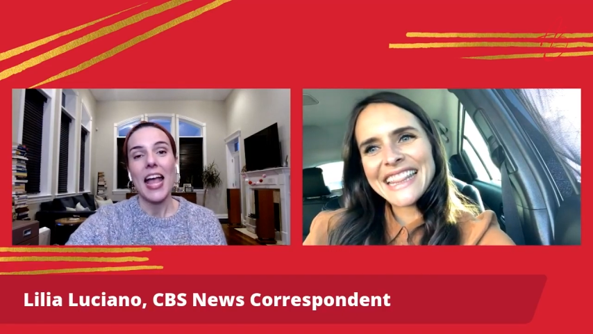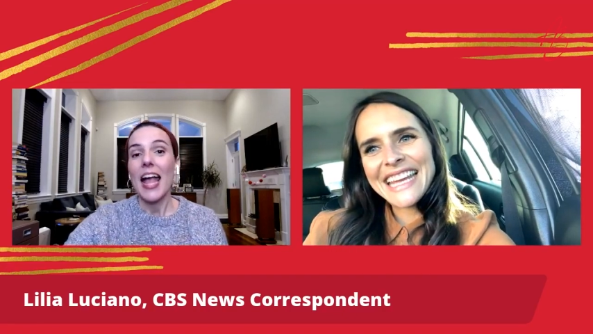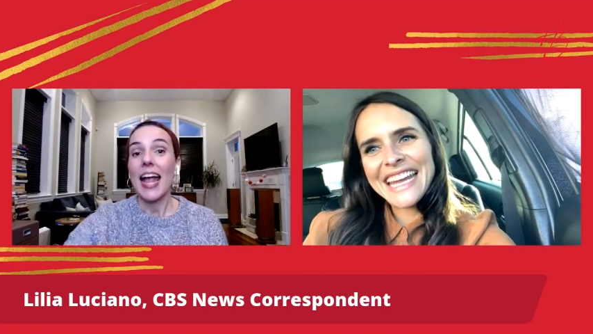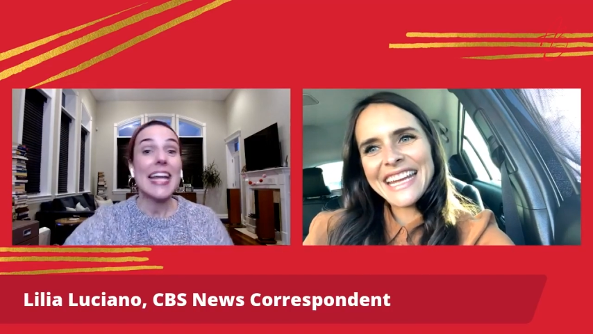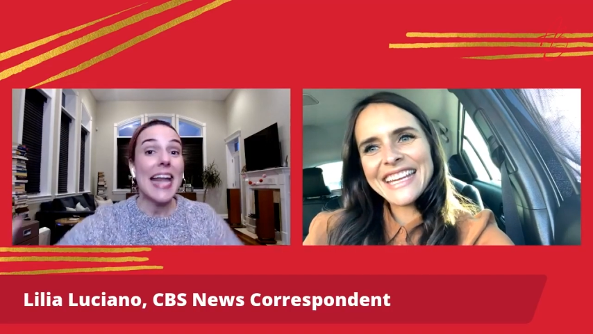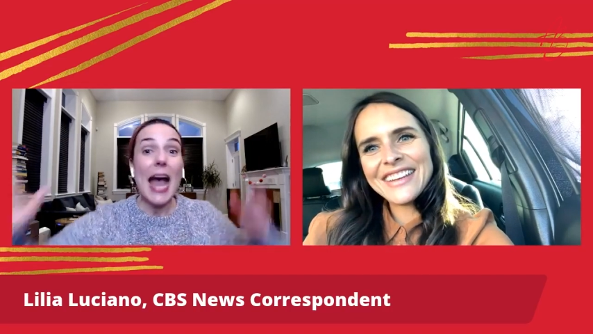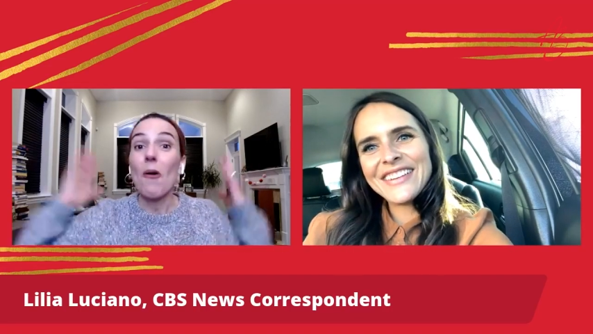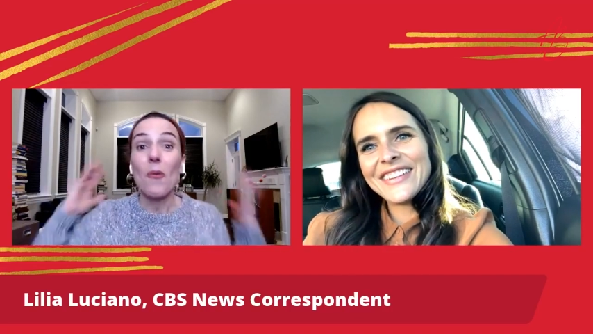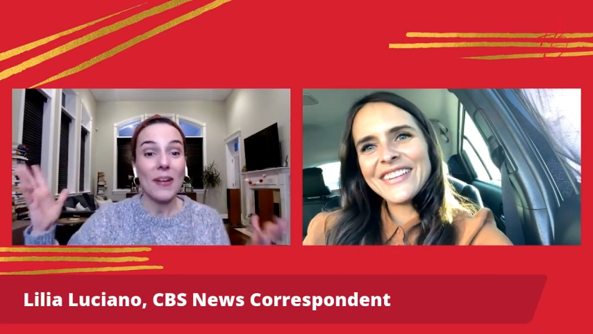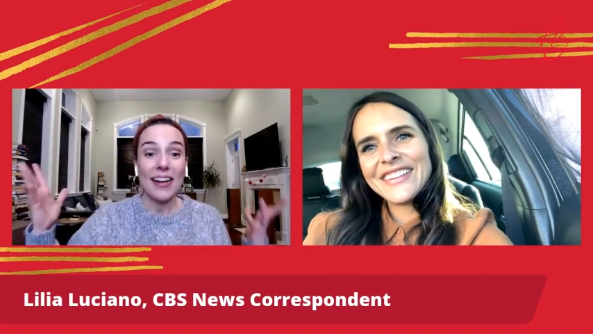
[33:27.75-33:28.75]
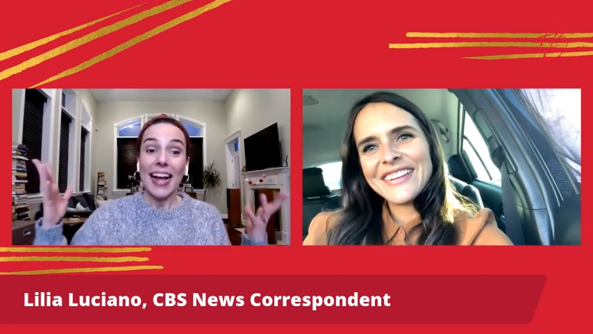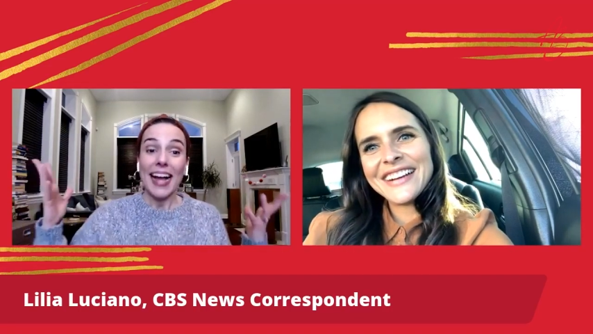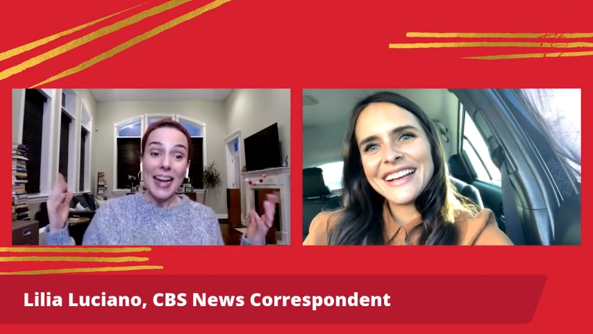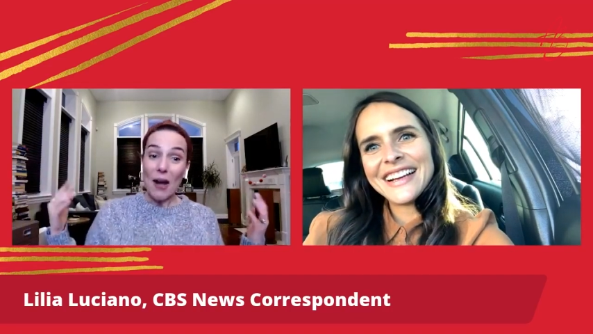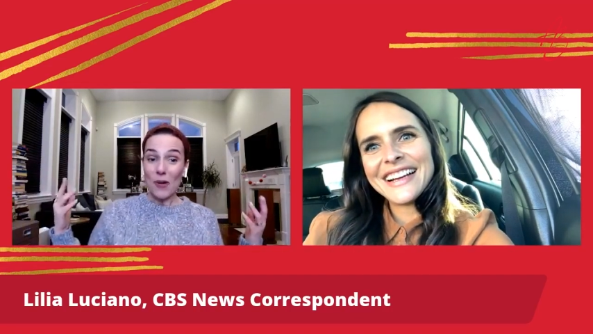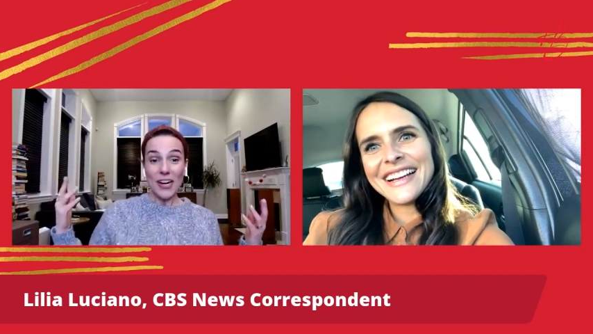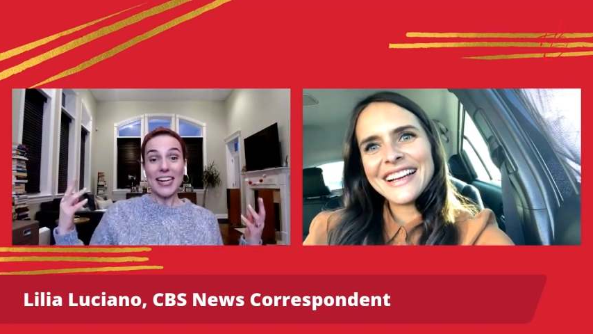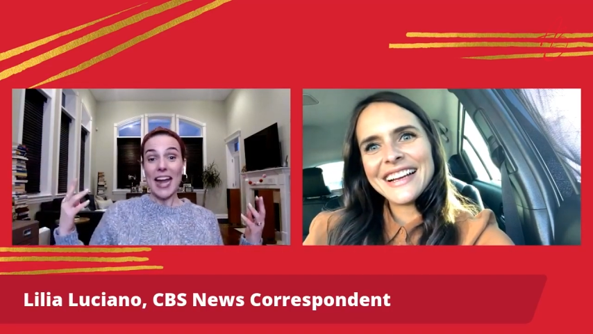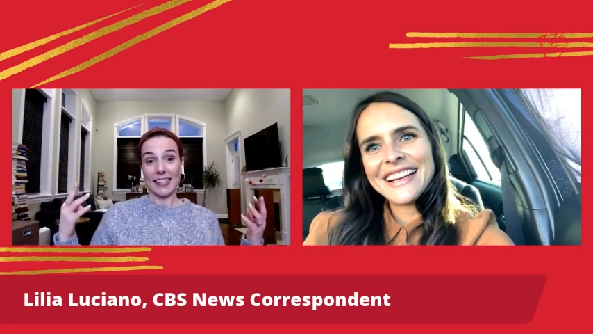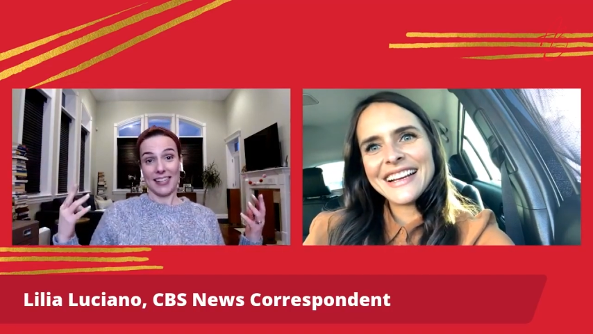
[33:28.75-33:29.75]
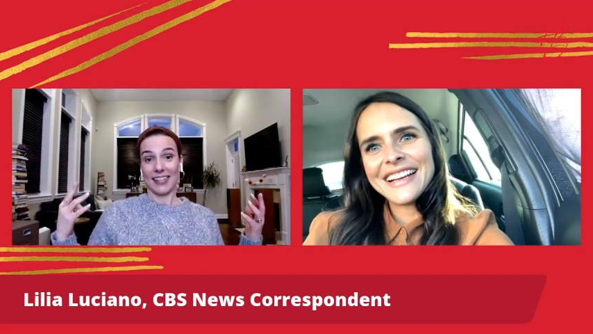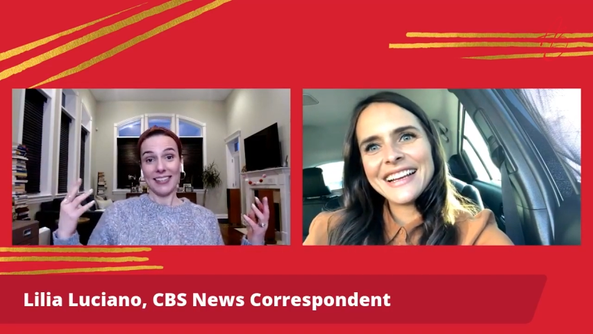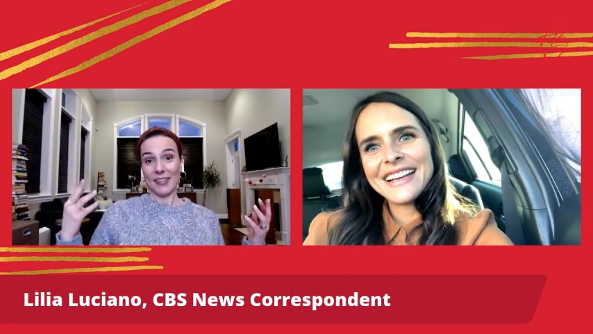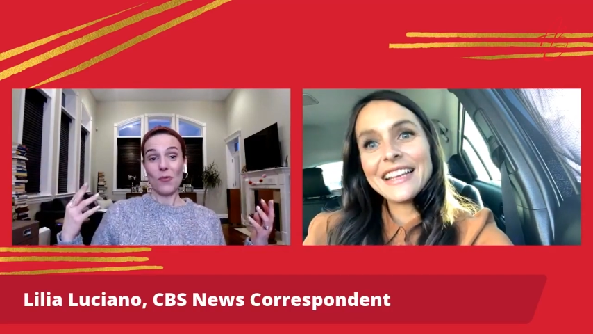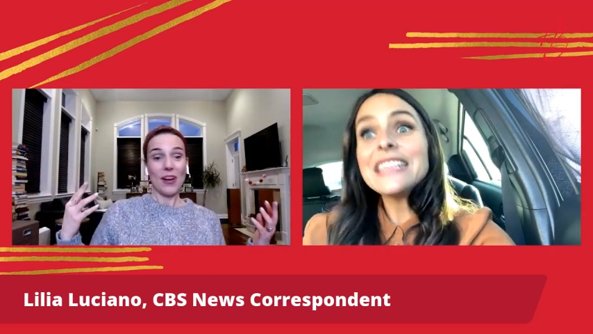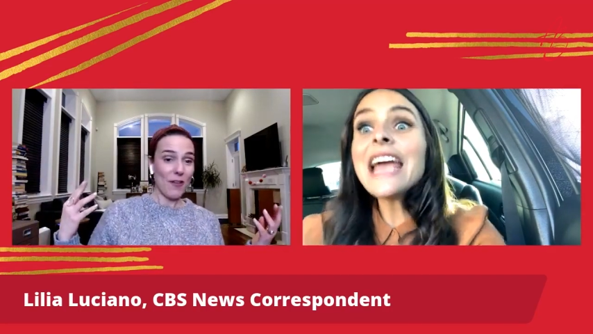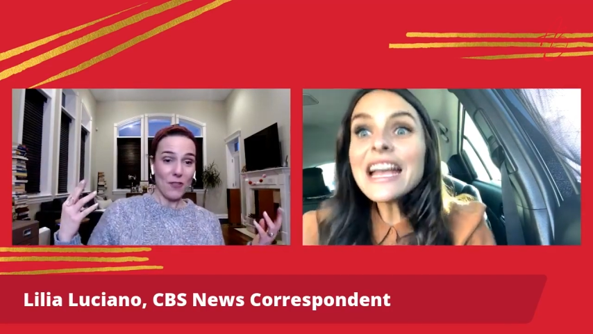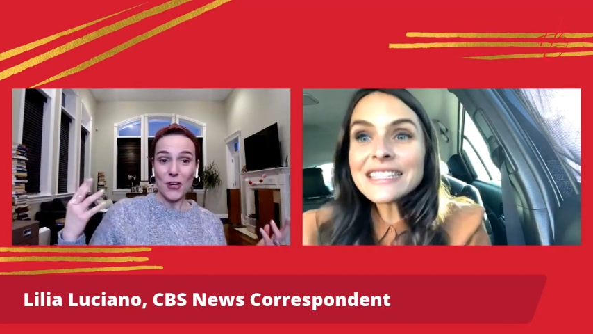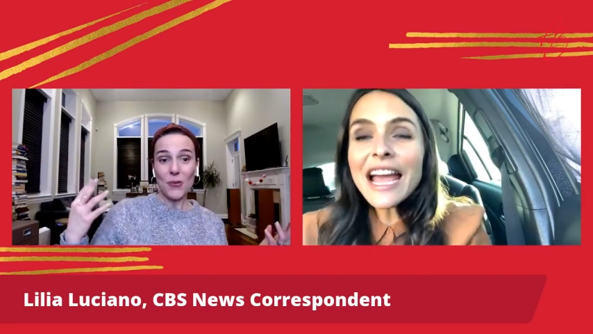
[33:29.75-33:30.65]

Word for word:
Speaker 1: And now and now we're connected. Whatever yes, you